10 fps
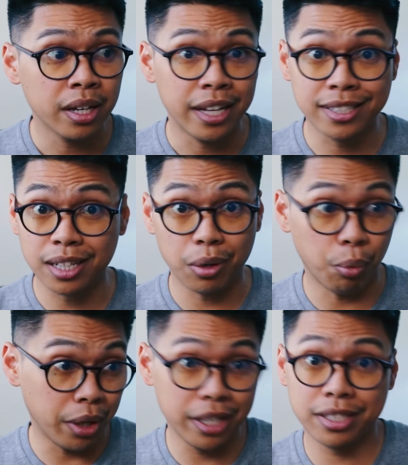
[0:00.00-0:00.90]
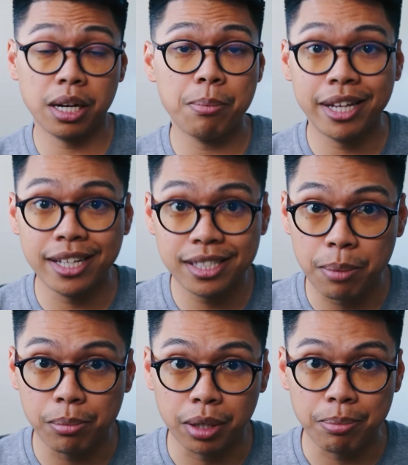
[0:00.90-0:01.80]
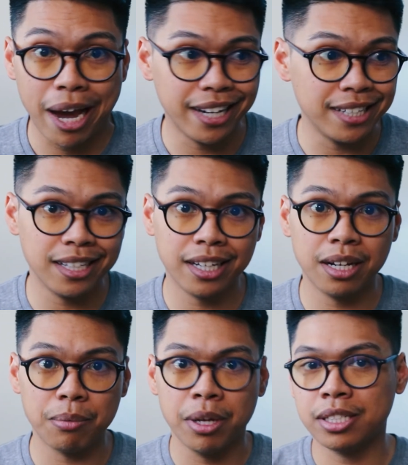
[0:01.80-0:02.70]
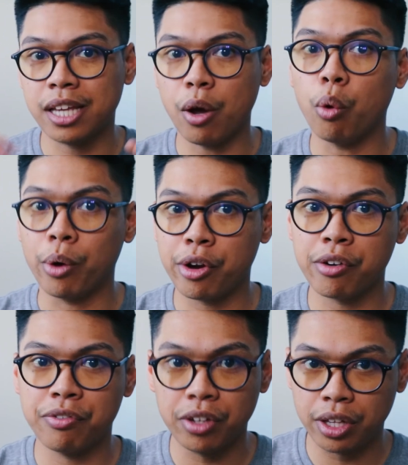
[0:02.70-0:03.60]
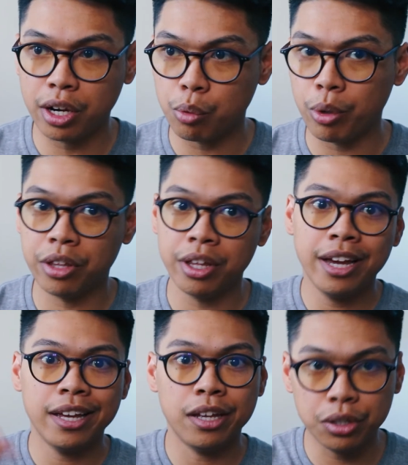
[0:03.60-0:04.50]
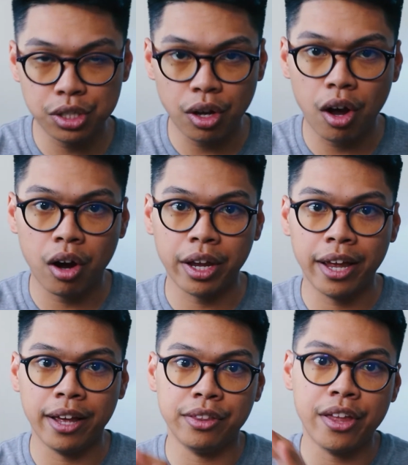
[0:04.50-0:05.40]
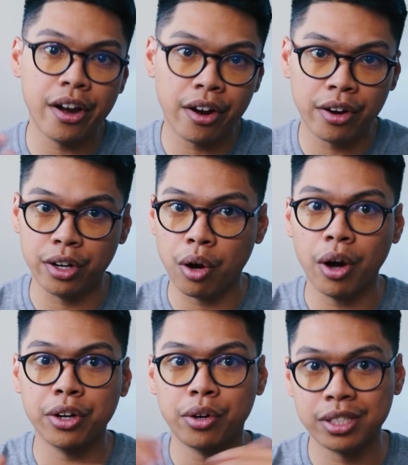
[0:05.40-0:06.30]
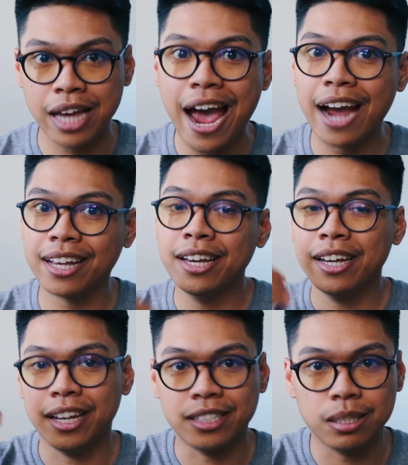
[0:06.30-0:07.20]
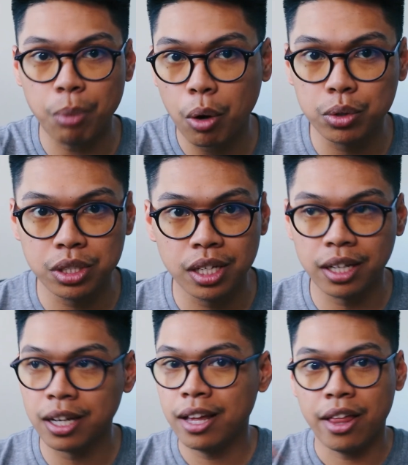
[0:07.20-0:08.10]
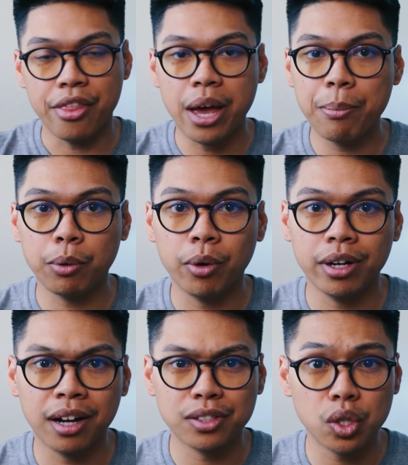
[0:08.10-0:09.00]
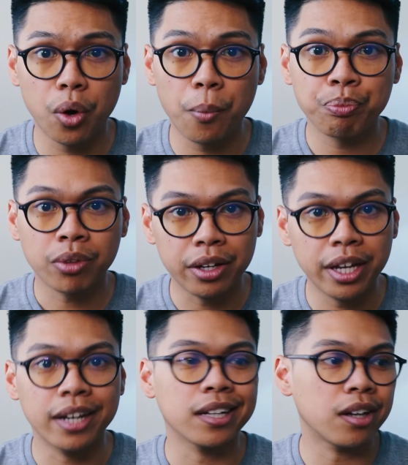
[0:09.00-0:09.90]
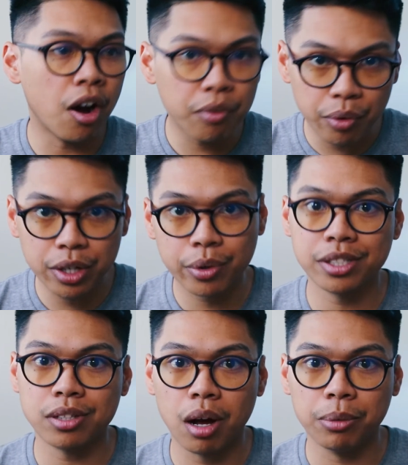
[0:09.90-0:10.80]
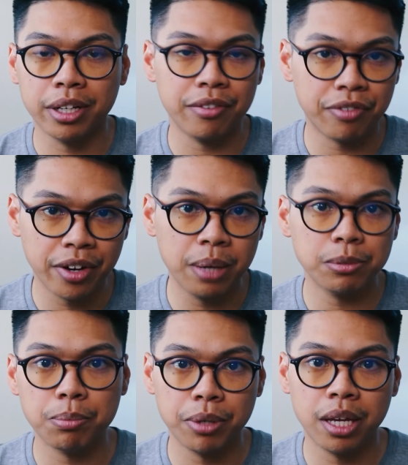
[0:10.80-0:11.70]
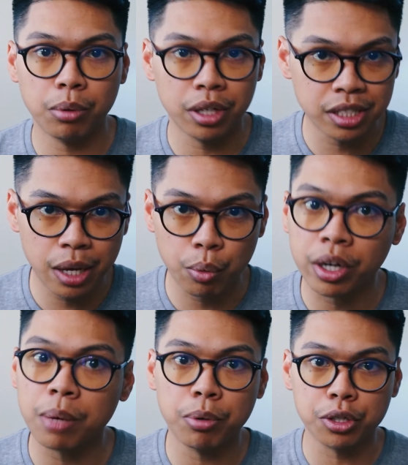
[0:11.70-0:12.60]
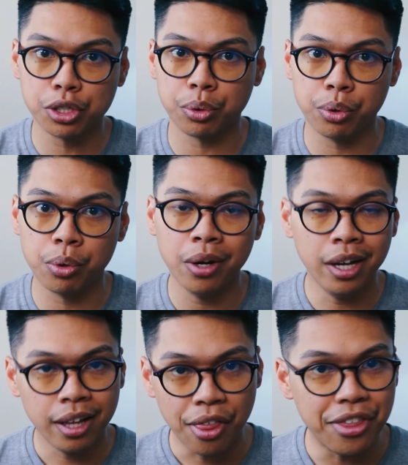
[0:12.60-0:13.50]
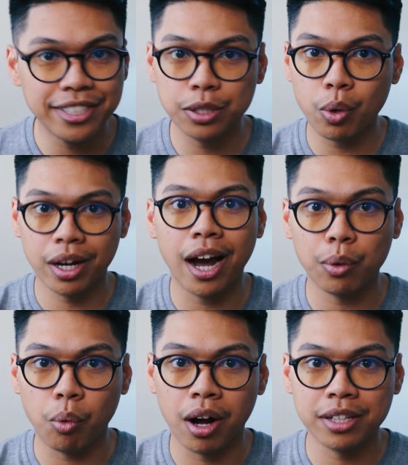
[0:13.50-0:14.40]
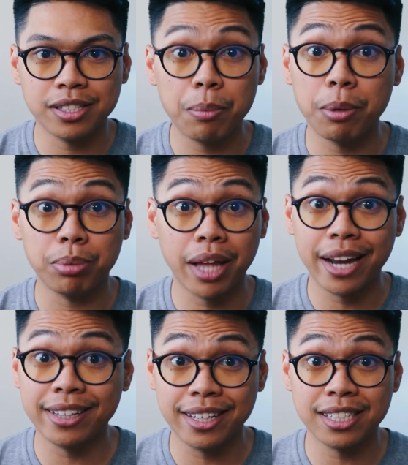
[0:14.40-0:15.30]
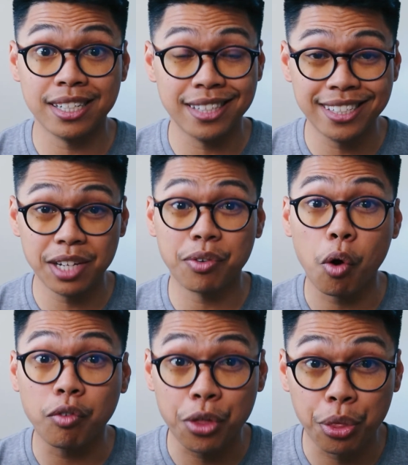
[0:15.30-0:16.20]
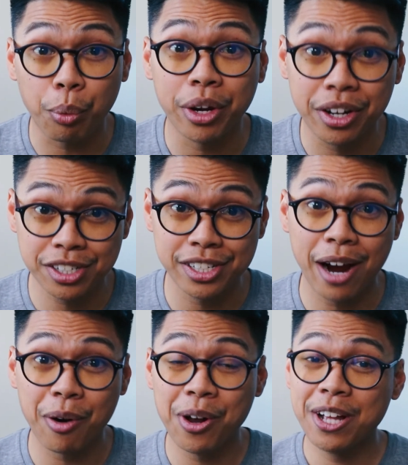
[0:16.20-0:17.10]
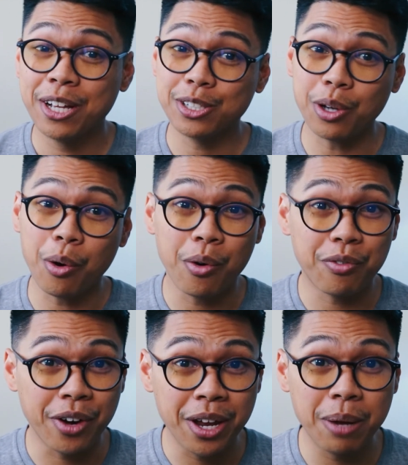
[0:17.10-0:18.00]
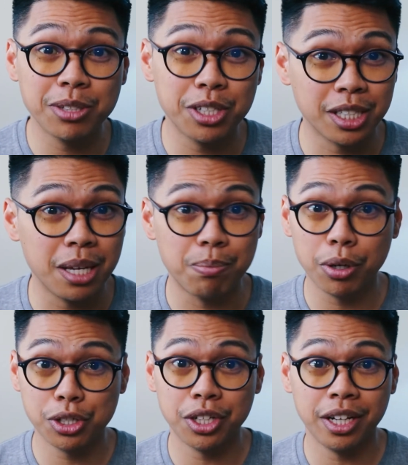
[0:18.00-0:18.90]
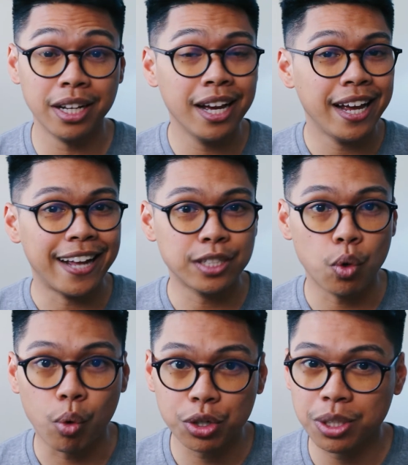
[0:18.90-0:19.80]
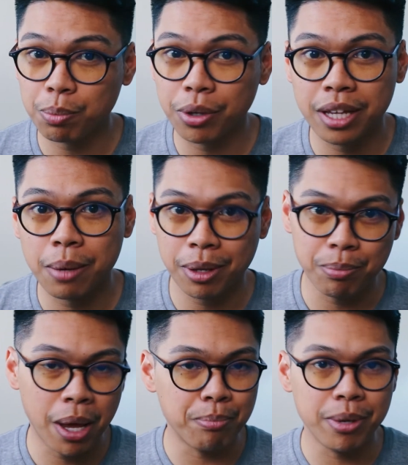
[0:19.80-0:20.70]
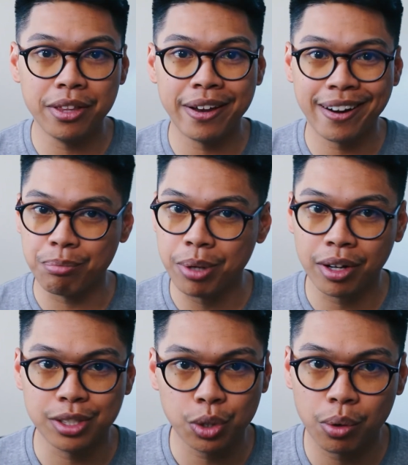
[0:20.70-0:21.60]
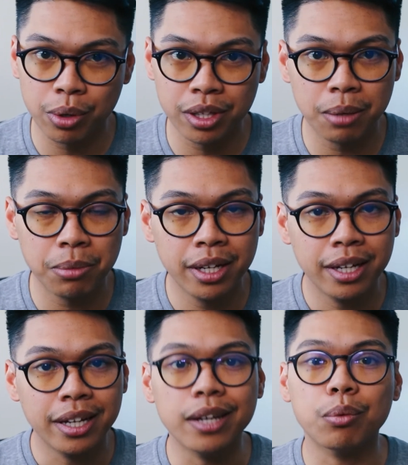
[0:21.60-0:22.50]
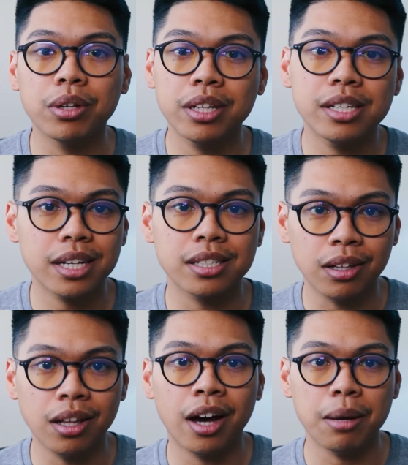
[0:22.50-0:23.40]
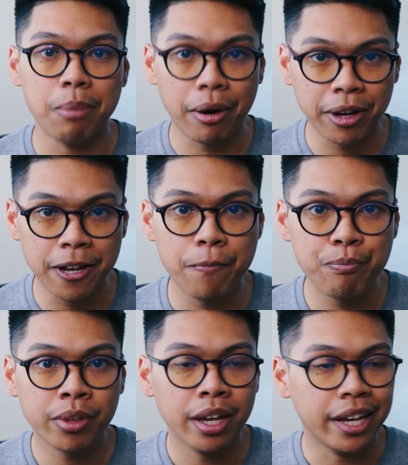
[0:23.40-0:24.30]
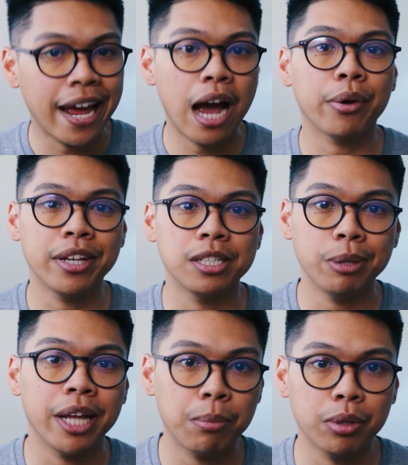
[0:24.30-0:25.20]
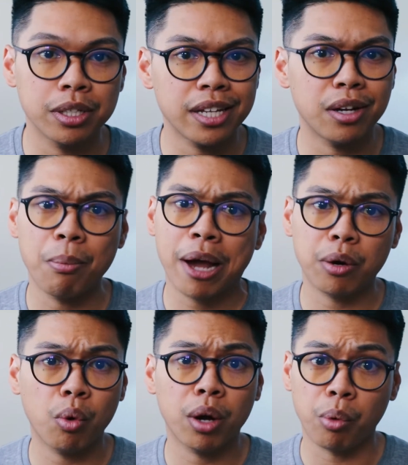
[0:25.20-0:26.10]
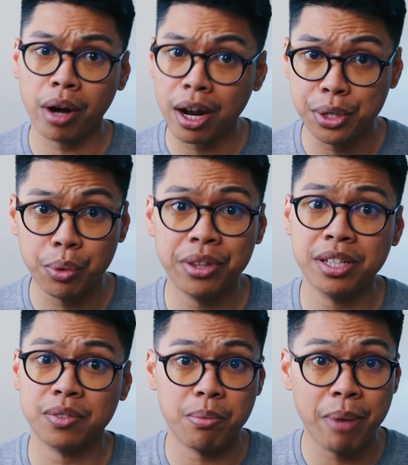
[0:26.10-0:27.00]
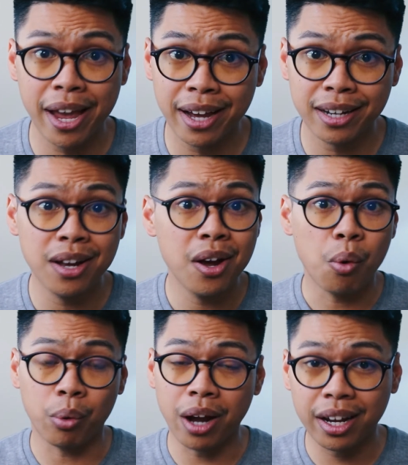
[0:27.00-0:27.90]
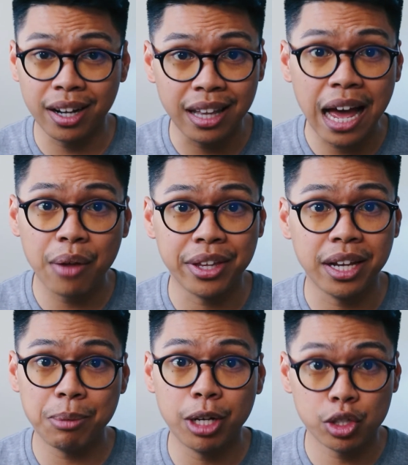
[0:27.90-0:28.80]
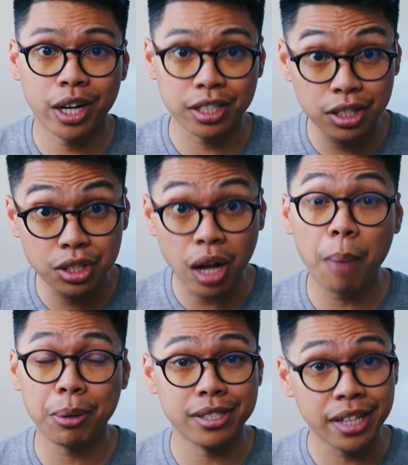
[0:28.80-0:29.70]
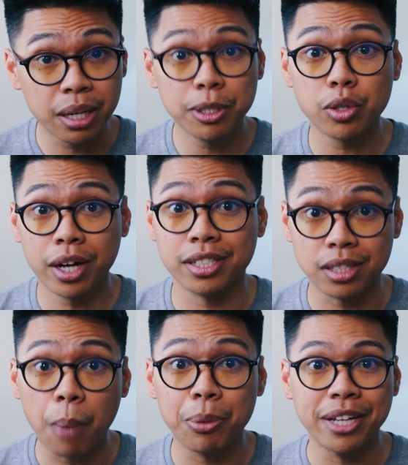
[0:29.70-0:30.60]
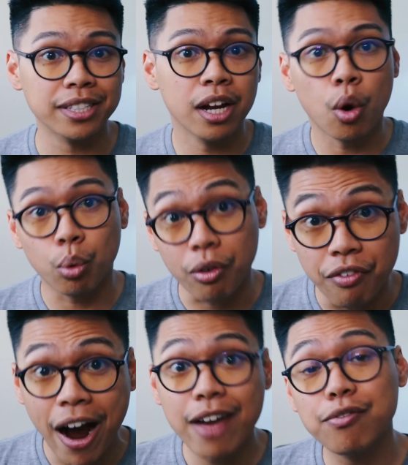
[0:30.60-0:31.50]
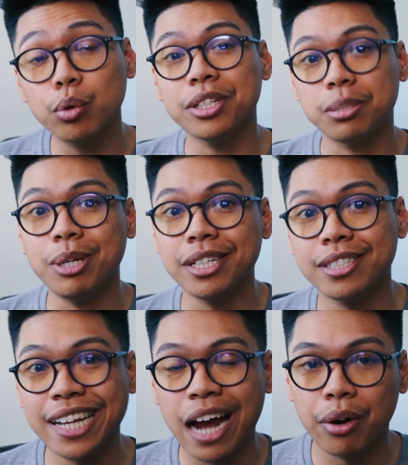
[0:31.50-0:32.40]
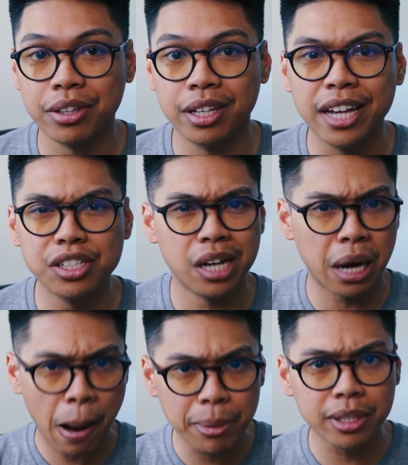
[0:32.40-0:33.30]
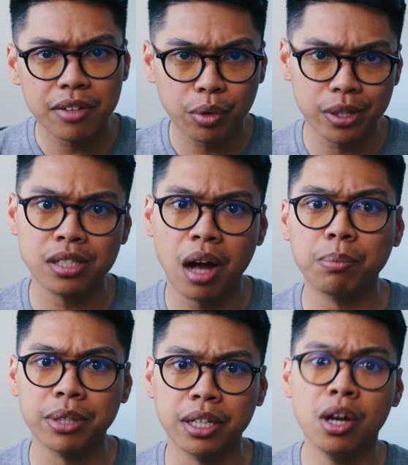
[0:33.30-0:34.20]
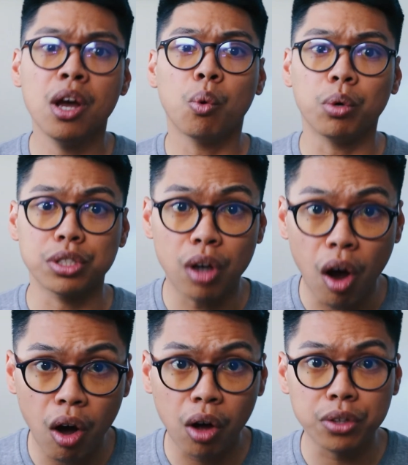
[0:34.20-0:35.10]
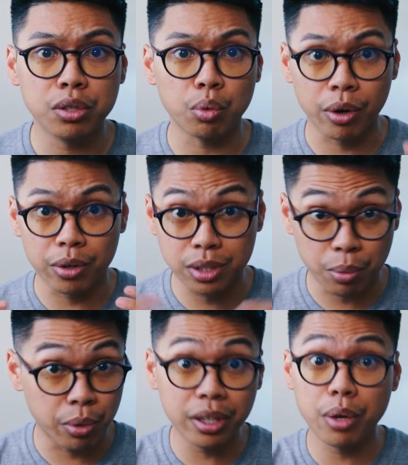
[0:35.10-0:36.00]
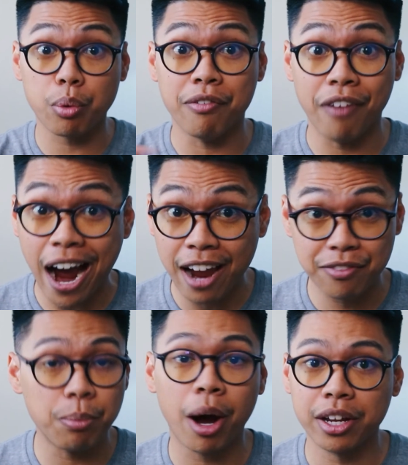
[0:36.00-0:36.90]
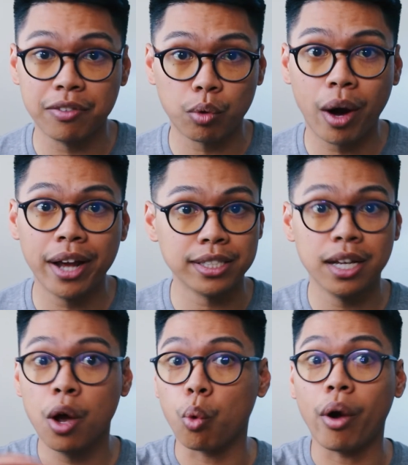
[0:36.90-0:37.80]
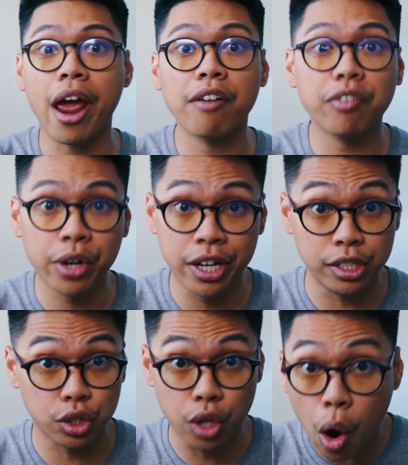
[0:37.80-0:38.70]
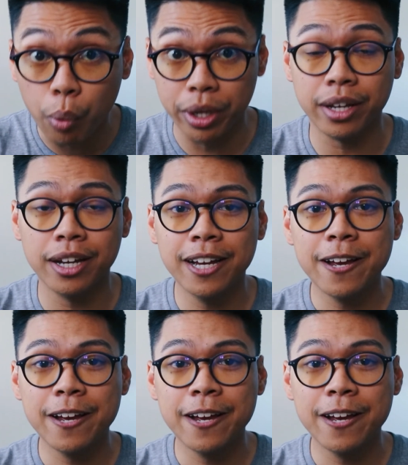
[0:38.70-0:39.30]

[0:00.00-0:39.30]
Is it going to make his name look bad? Is it going to say, oh, well, you're affiliated with Hillsong and they're, you know, under attack, exposing them and whatnot? So again, covering Chris Tomlin, and for him to be able to say, we're going to push through. This is what God wants. They've been planning this, they said, for over 3 years now. So for him to just keep pushing and to worship with them and be there and be on tour with them, it really says a lot about him and how he's been able to say, no matter what, we're not doing this for man. We're not going to allow the enemy to try to stop, because the enemy tried to stop this. Revival is being set out in the nation. And I believe Chris Tomlin was called to really revive the body of Christ wherever he's going.